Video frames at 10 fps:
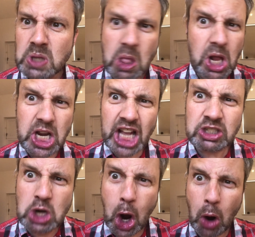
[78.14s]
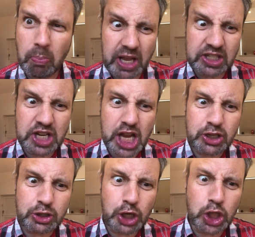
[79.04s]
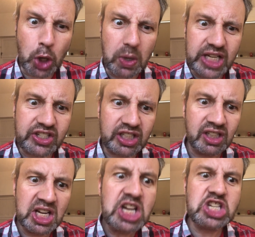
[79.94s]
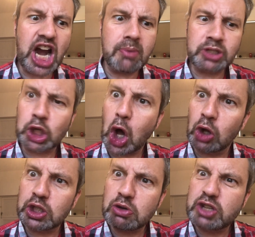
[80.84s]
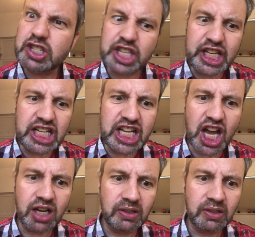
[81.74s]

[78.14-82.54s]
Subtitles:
Then he has no business to do it. Tell him to call you Cecilia.